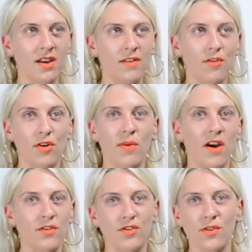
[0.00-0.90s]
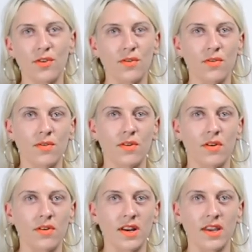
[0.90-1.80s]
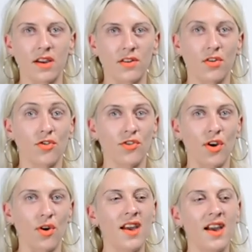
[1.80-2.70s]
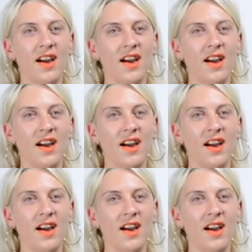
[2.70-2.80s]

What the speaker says: for about 2 or a year or so.